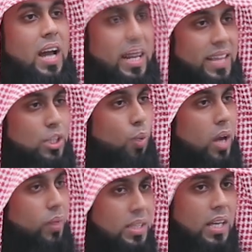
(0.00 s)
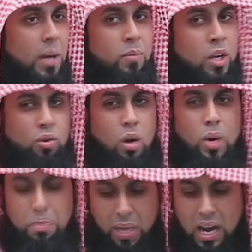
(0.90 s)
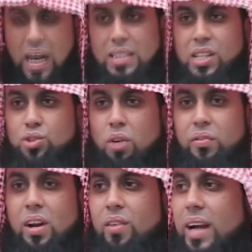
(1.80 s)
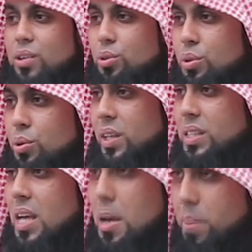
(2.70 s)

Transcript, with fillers: And that's why we say, you know what, my heart does not feel right to do this.